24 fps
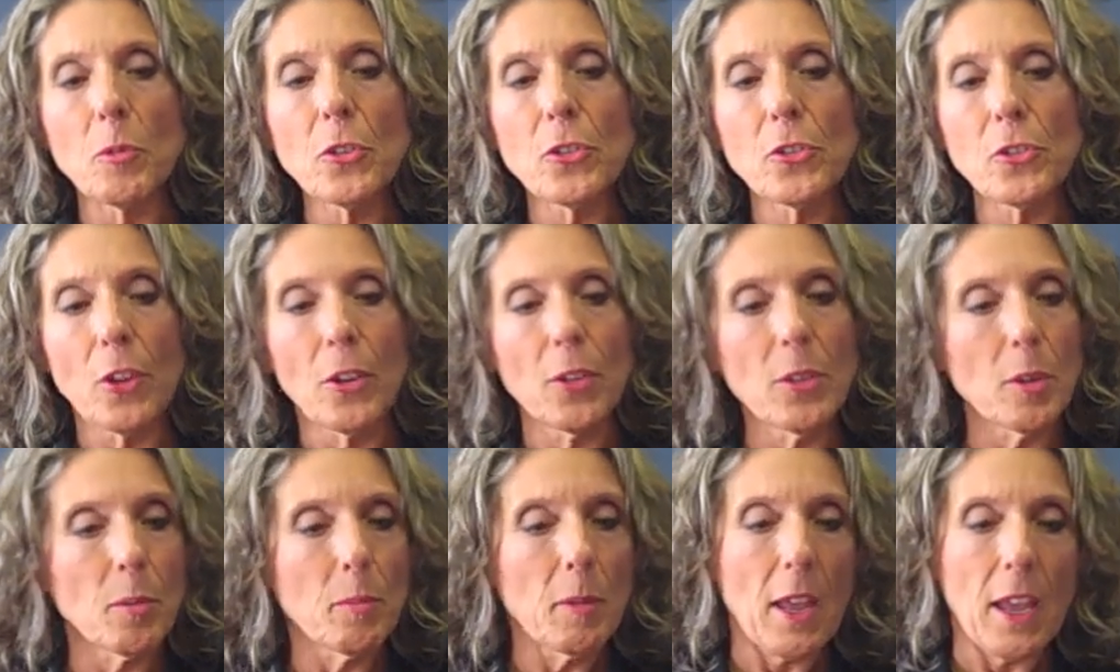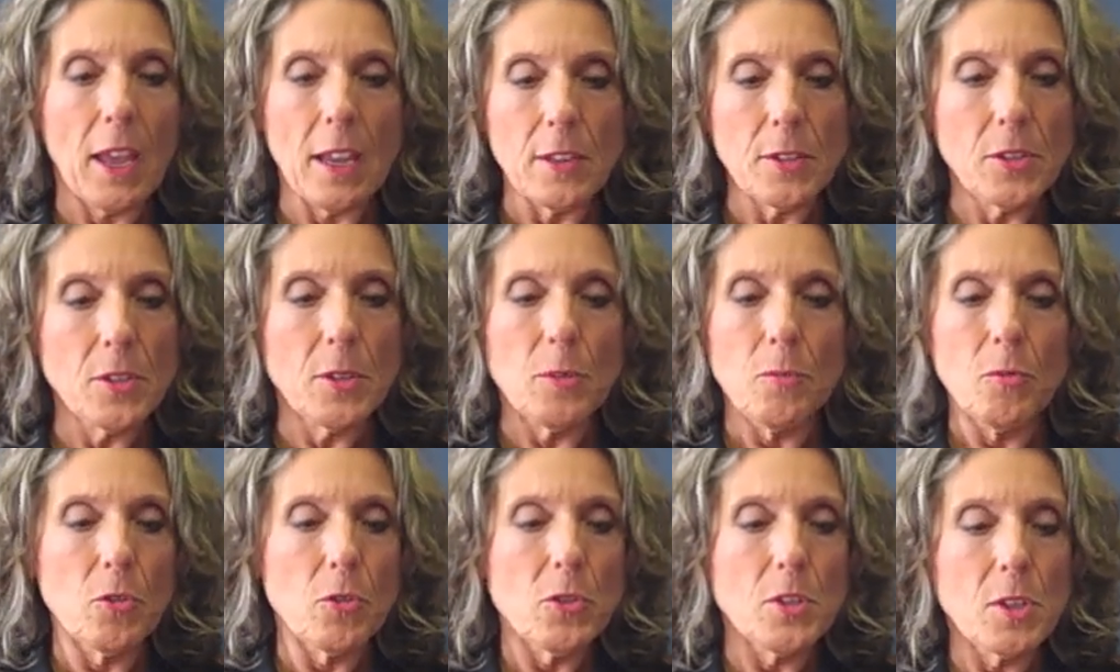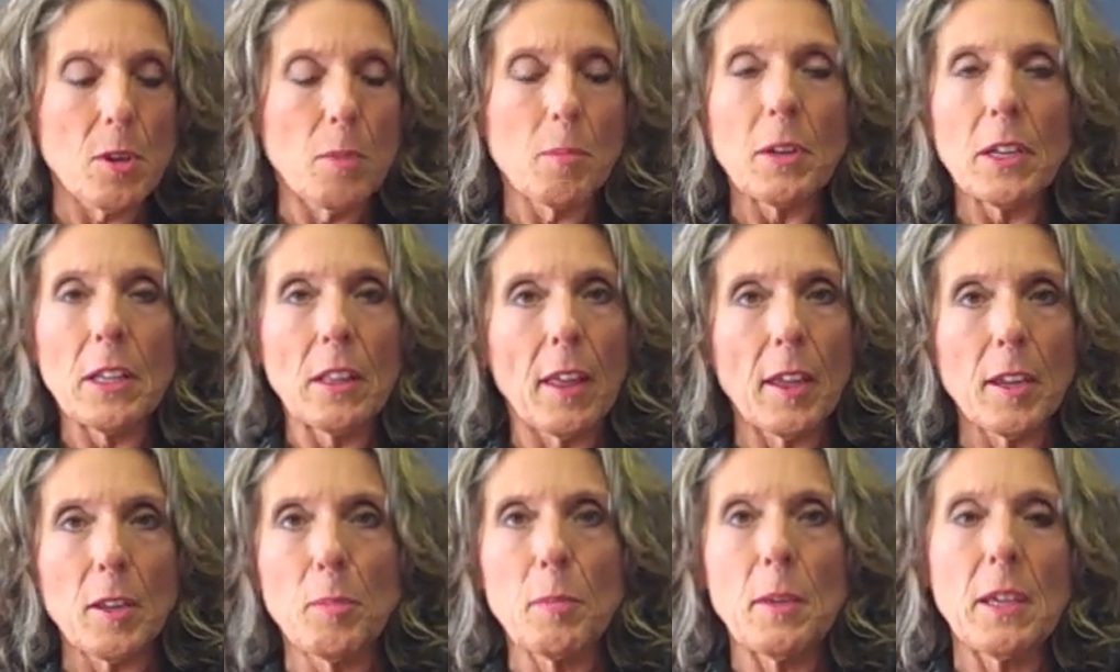We'll show them, hey, for somebody
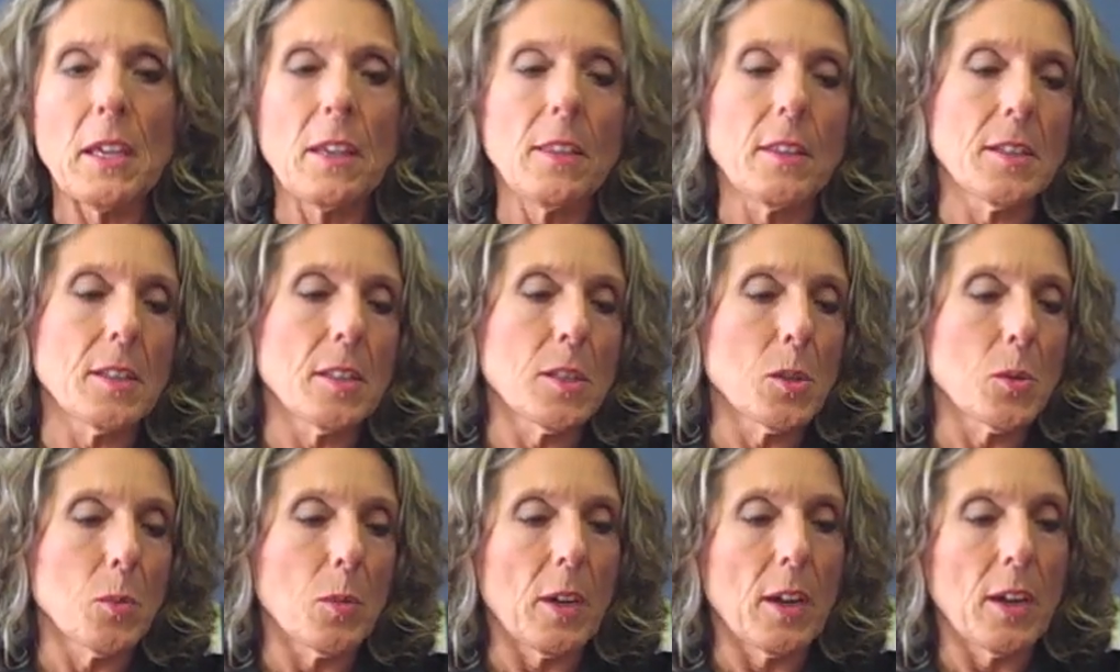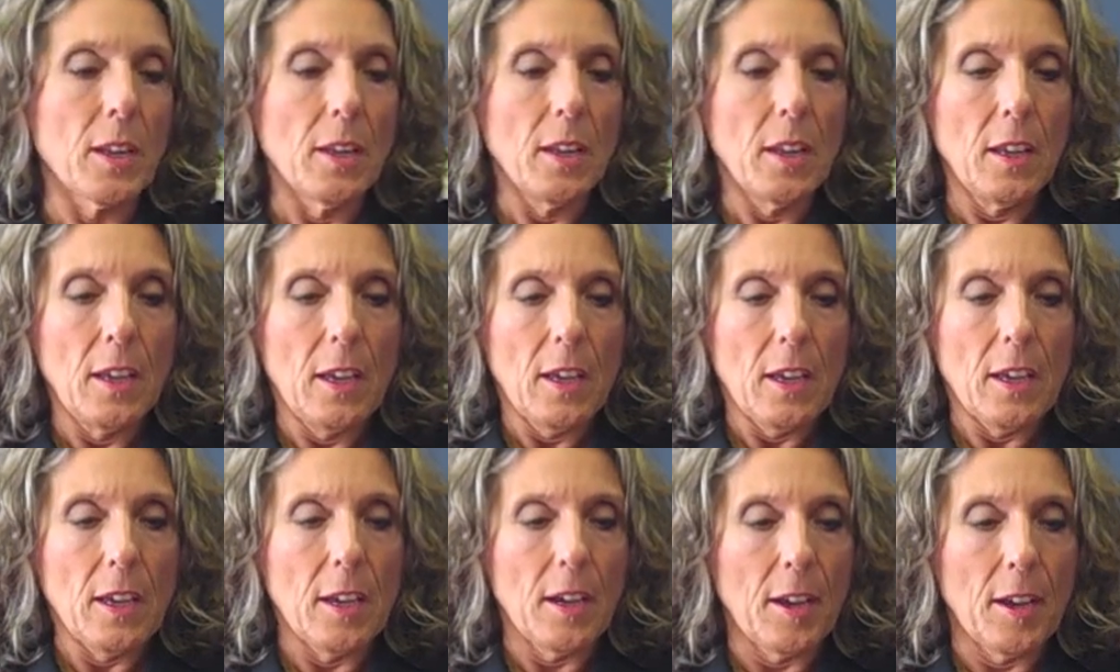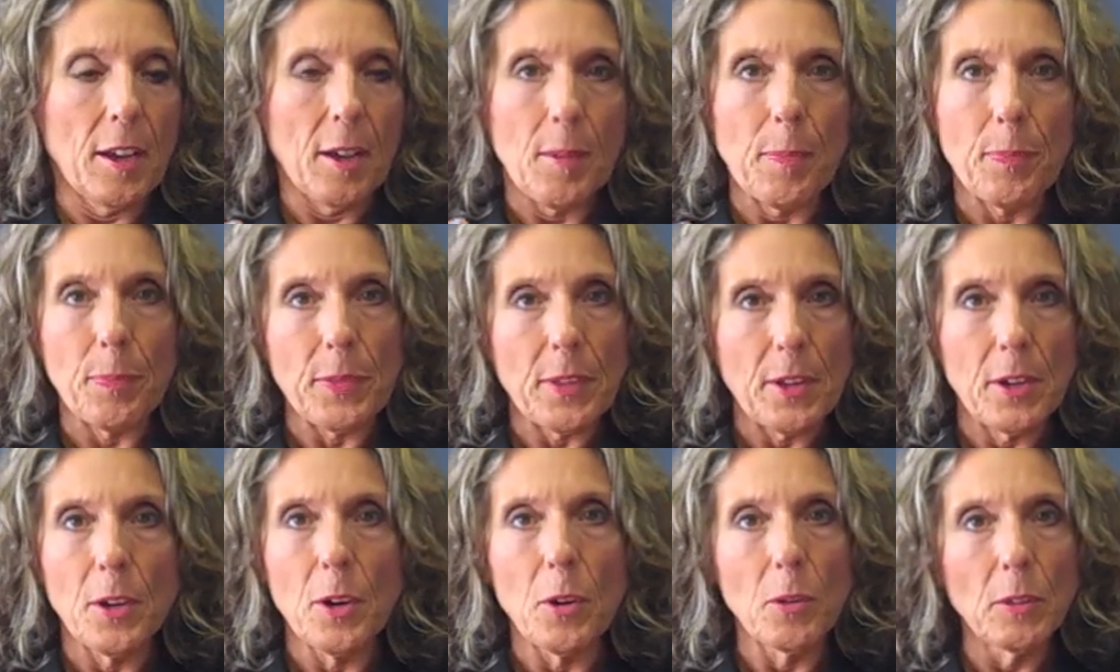like me, this is what um,
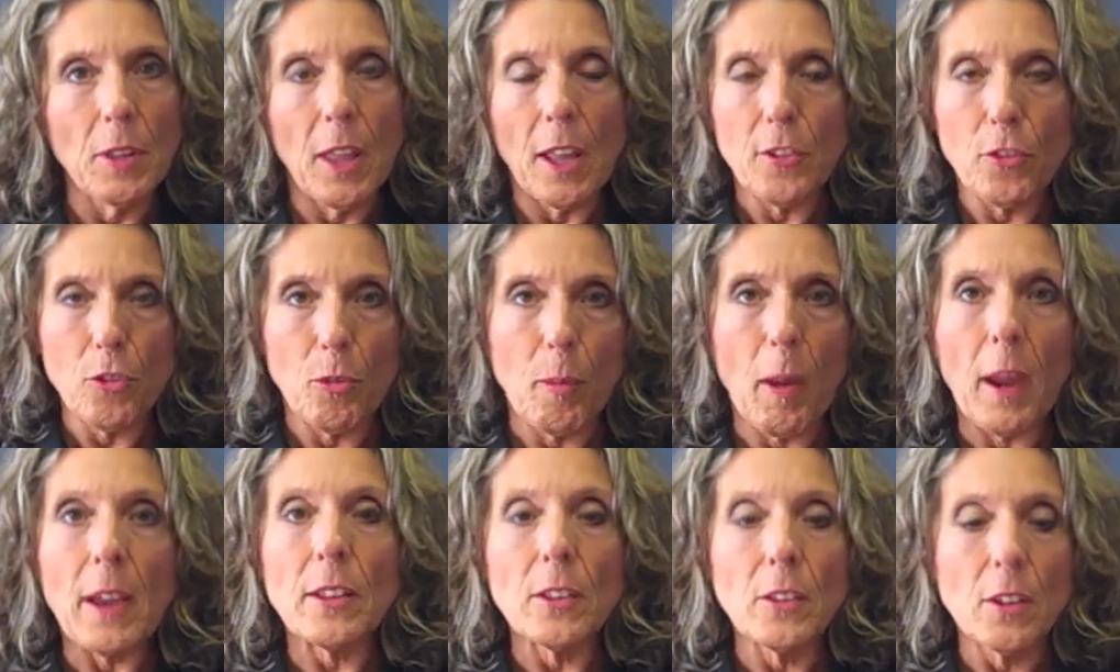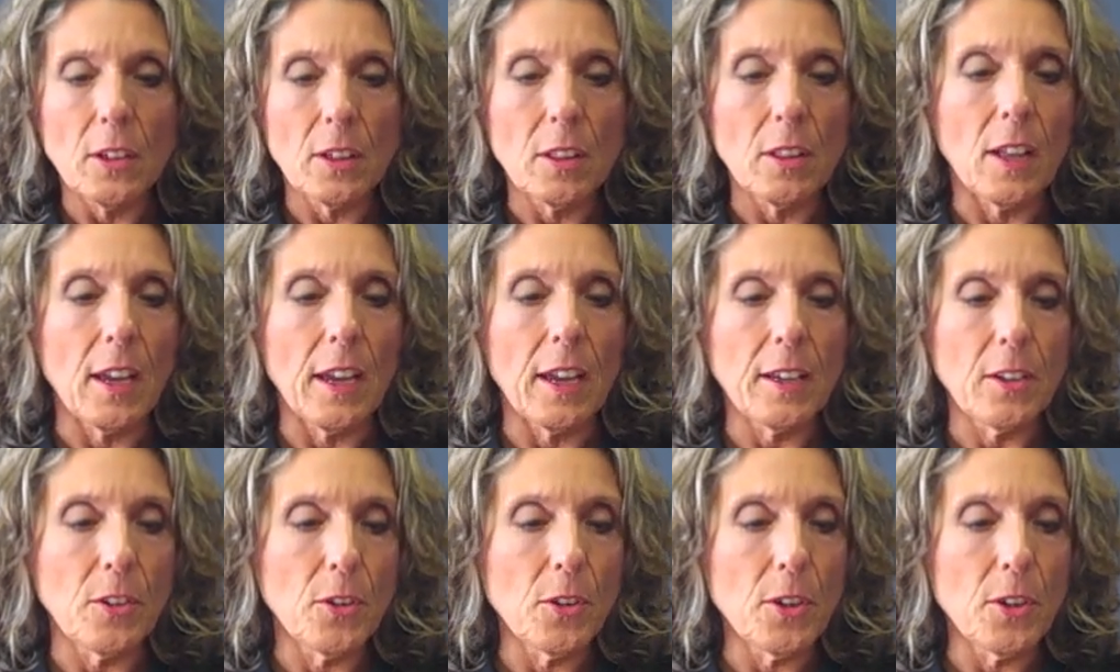you know lunch might look like.